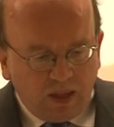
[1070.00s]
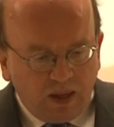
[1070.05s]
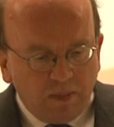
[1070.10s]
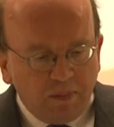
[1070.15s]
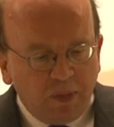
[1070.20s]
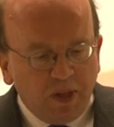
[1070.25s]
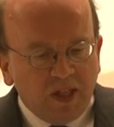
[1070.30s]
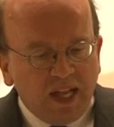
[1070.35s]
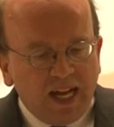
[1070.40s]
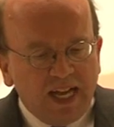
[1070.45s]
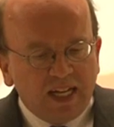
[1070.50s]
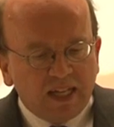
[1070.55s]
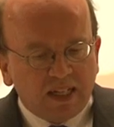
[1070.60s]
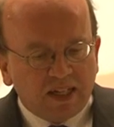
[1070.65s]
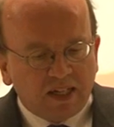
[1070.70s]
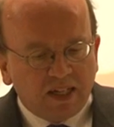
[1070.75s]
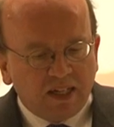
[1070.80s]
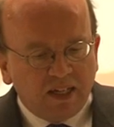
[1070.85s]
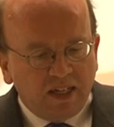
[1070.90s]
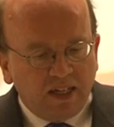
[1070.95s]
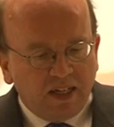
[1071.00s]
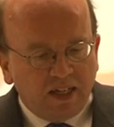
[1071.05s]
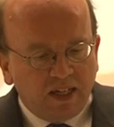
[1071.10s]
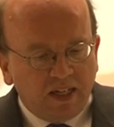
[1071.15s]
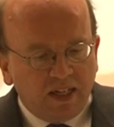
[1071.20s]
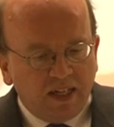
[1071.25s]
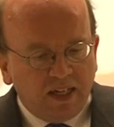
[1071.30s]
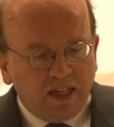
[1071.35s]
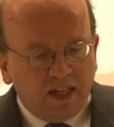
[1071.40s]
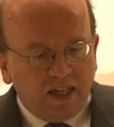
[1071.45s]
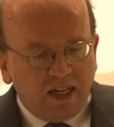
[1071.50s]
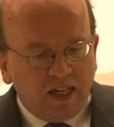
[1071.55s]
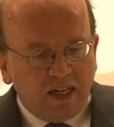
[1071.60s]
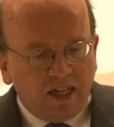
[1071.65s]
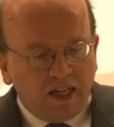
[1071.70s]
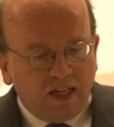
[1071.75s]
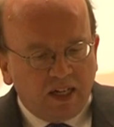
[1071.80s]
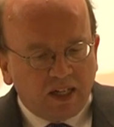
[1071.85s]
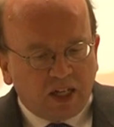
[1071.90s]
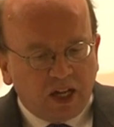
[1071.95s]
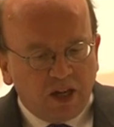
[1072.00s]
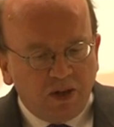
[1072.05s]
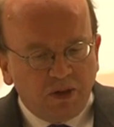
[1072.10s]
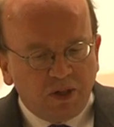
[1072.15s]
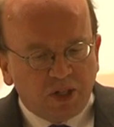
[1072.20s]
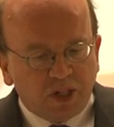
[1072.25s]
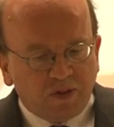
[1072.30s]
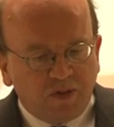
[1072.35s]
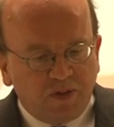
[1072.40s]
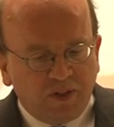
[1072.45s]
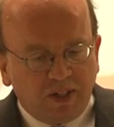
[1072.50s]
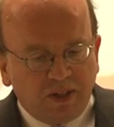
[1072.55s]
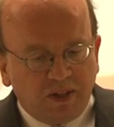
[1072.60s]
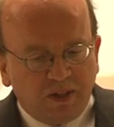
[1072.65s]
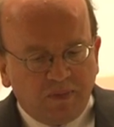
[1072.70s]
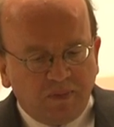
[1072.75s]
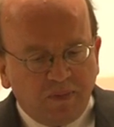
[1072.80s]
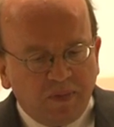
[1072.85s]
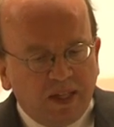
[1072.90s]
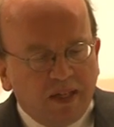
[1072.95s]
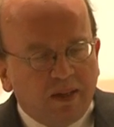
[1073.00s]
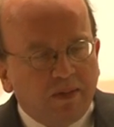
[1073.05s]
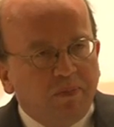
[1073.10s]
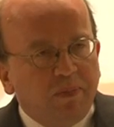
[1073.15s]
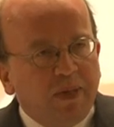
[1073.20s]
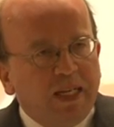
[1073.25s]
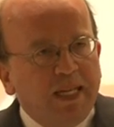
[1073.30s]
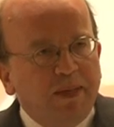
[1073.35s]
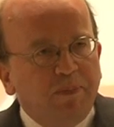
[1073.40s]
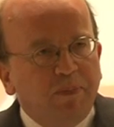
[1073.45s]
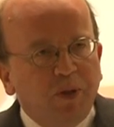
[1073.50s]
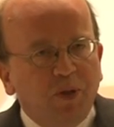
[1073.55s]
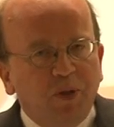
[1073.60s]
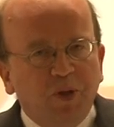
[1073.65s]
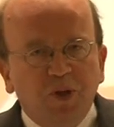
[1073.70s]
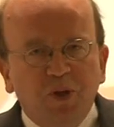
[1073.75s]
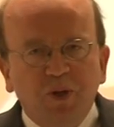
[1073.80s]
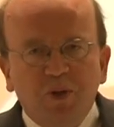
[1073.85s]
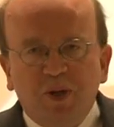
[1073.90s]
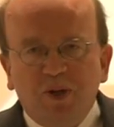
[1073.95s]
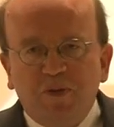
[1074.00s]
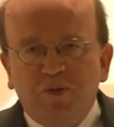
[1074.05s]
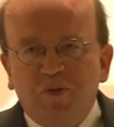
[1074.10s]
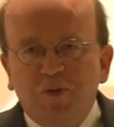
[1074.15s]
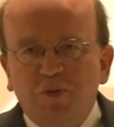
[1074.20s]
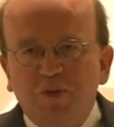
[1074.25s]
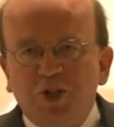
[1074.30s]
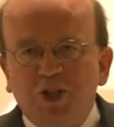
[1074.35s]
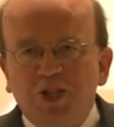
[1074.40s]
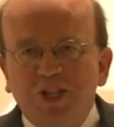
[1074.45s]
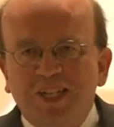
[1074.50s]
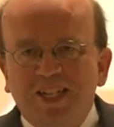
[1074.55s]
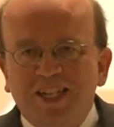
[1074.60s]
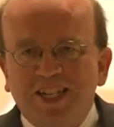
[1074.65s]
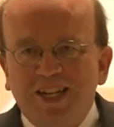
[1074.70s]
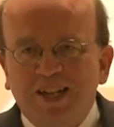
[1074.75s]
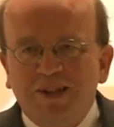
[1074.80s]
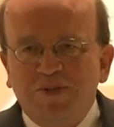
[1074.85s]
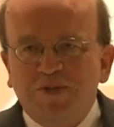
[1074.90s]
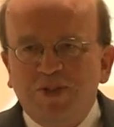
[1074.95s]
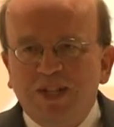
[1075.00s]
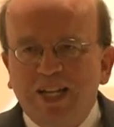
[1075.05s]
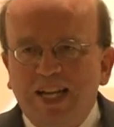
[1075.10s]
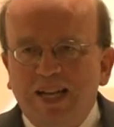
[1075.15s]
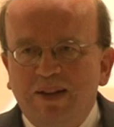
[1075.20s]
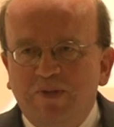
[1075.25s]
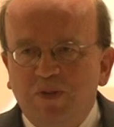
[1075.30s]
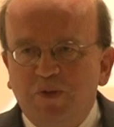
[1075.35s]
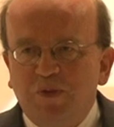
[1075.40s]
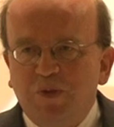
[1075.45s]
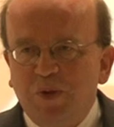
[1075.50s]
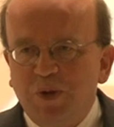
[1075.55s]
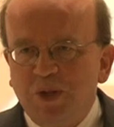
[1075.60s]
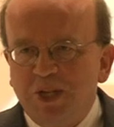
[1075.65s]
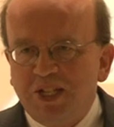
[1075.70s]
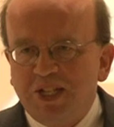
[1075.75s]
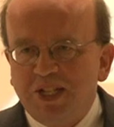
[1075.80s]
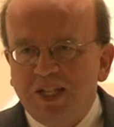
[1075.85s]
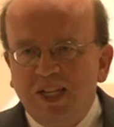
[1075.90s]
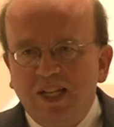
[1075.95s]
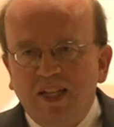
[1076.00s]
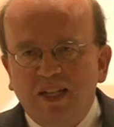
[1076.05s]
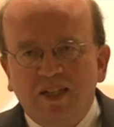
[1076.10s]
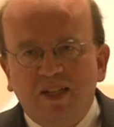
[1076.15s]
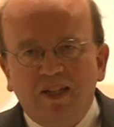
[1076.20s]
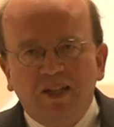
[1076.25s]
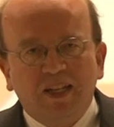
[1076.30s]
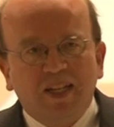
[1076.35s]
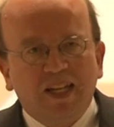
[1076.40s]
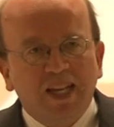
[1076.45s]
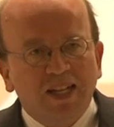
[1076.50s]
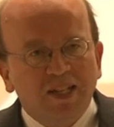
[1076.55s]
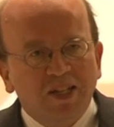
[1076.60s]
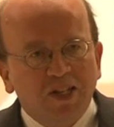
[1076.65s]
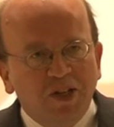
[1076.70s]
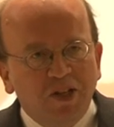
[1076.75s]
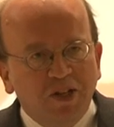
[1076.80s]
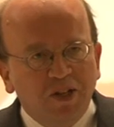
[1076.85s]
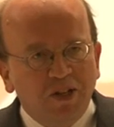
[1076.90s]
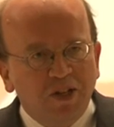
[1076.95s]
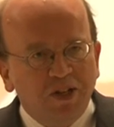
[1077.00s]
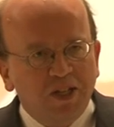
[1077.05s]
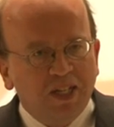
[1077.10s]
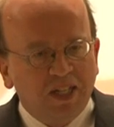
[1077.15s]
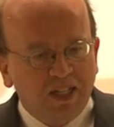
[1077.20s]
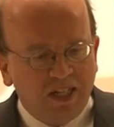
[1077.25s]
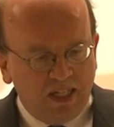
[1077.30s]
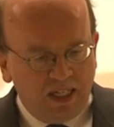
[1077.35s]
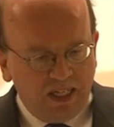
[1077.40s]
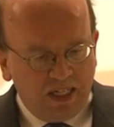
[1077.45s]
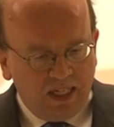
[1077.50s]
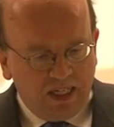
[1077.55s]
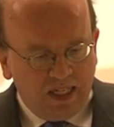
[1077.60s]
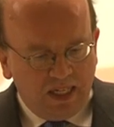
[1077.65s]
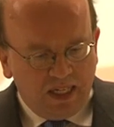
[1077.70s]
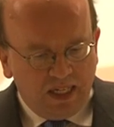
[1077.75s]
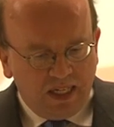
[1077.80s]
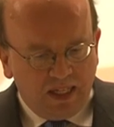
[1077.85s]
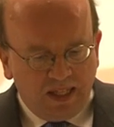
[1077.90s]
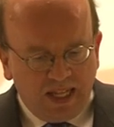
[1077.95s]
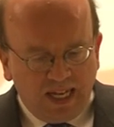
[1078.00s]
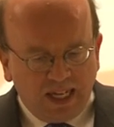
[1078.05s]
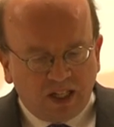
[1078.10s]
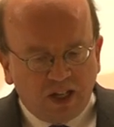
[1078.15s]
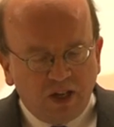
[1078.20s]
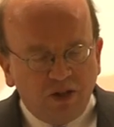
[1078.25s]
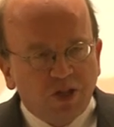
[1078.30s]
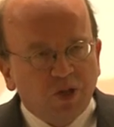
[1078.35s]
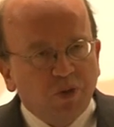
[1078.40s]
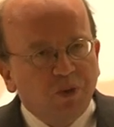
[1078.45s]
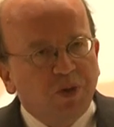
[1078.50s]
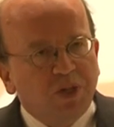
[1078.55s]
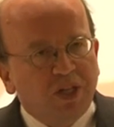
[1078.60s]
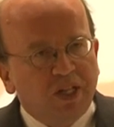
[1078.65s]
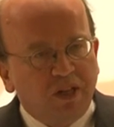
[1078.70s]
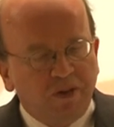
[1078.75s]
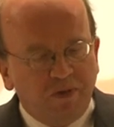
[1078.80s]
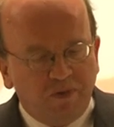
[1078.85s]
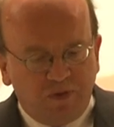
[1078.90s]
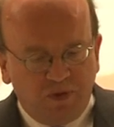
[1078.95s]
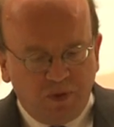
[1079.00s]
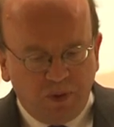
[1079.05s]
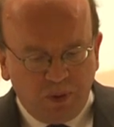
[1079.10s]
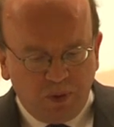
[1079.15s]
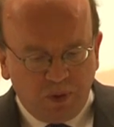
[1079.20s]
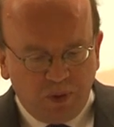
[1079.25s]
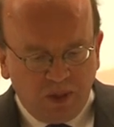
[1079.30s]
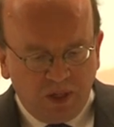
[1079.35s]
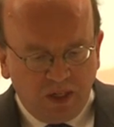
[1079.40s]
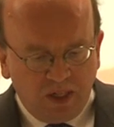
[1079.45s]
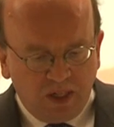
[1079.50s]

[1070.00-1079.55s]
But that goes for the people who are fortunate enough to have a voice that gets heard, and that goes also for